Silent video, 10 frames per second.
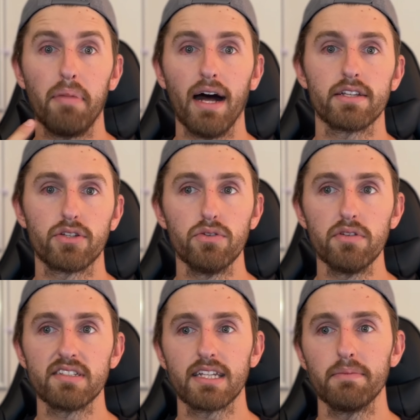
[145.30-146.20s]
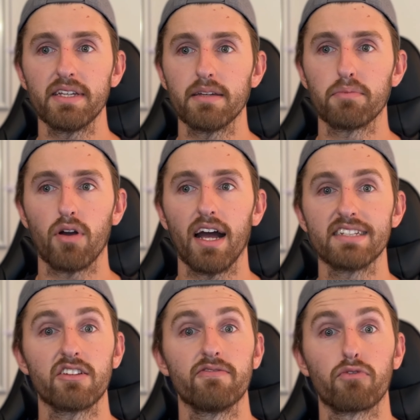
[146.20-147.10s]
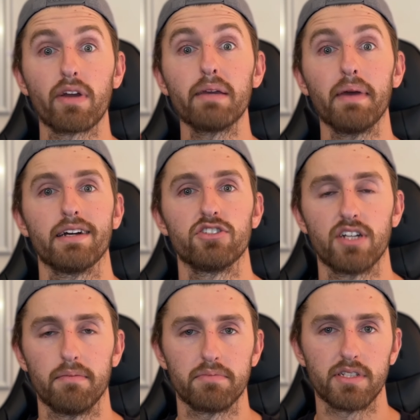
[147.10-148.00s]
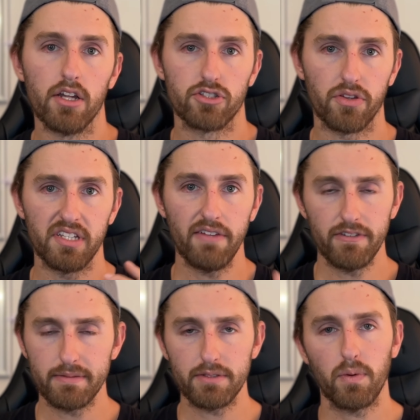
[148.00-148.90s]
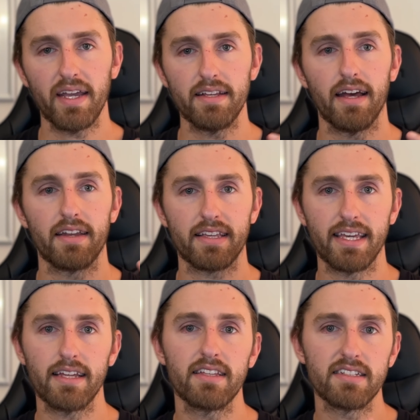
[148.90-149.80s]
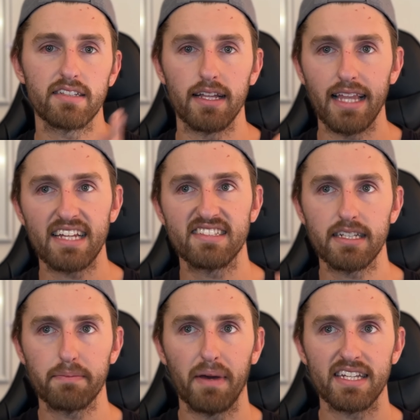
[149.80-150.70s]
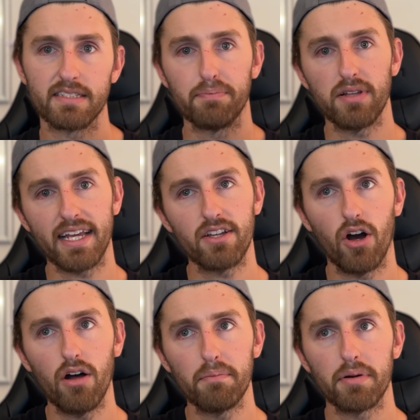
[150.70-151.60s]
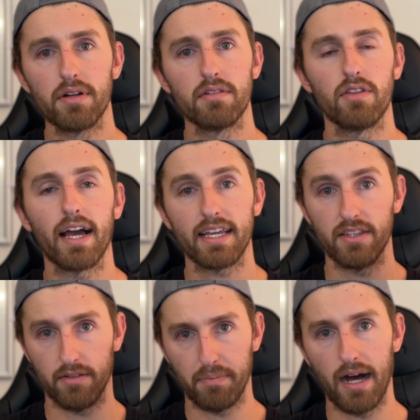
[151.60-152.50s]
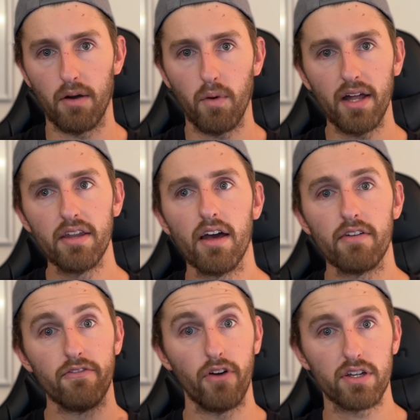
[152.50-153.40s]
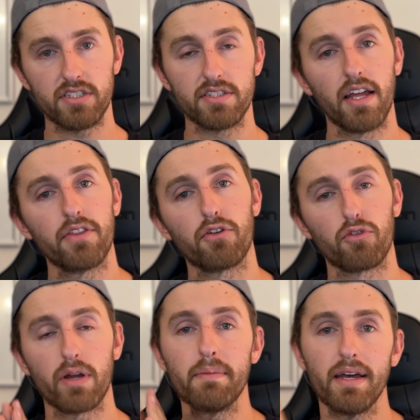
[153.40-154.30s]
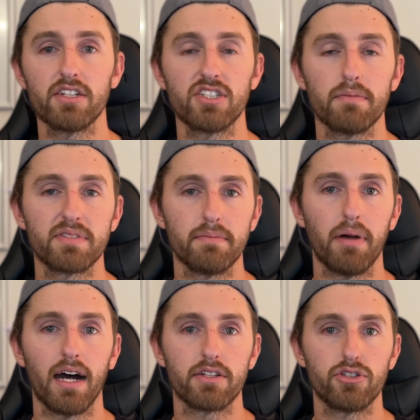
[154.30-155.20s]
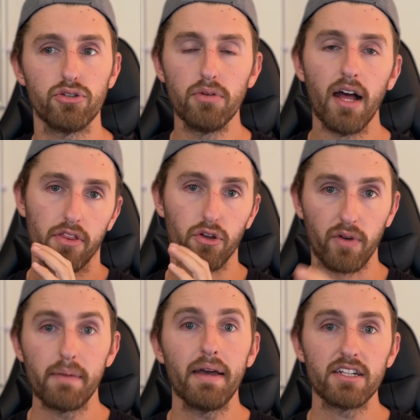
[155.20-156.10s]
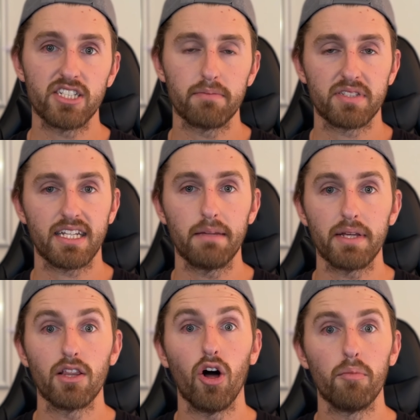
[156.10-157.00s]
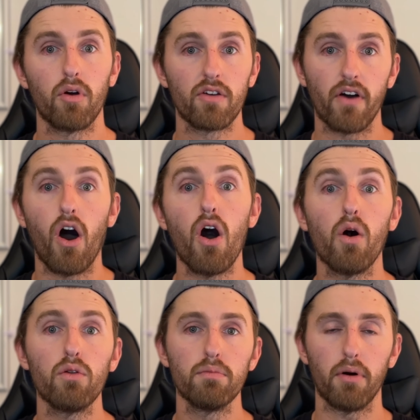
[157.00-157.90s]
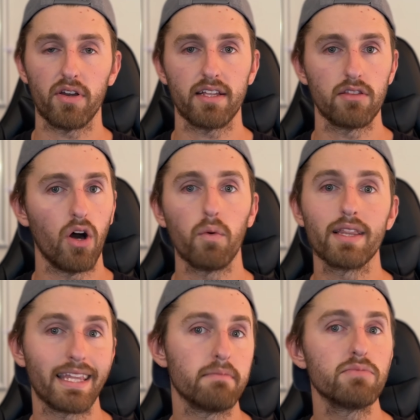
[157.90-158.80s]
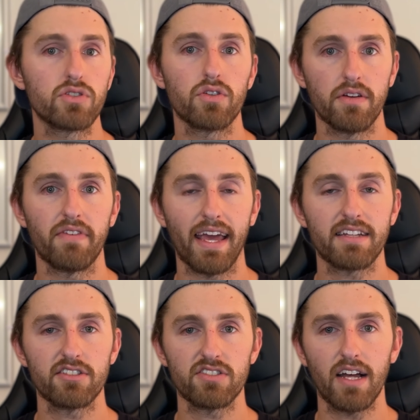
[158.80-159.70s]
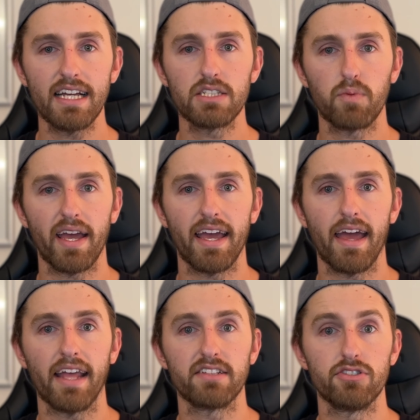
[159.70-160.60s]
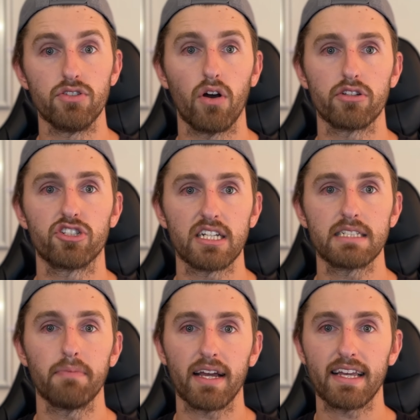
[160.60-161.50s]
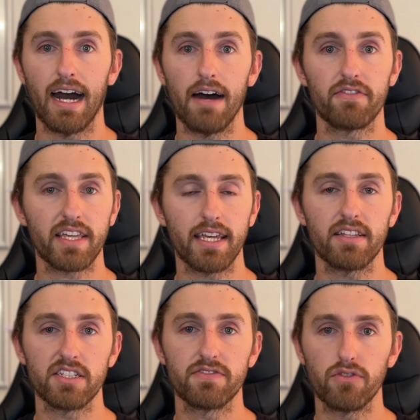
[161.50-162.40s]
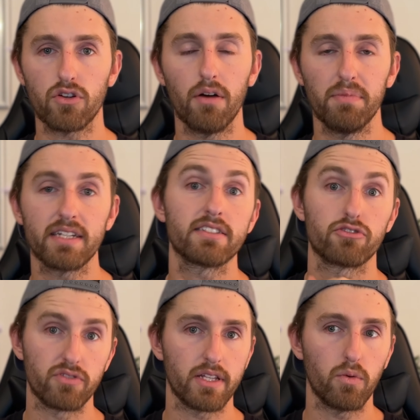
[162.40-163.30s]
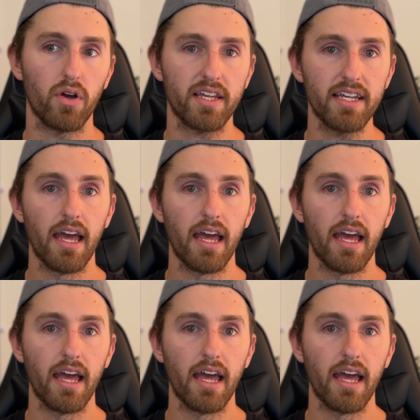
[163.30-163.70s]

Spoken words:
Part 2 is going to be comprised of rebound jumps. So the difference between an Achilles elastic based plate hop, like in the part 1, versus the rebound jumps in part 2. The rebound jumps are going to be a lot more of a whole body lower limb sort of exercise where it's not just my calf Achilles foot complex that's really working,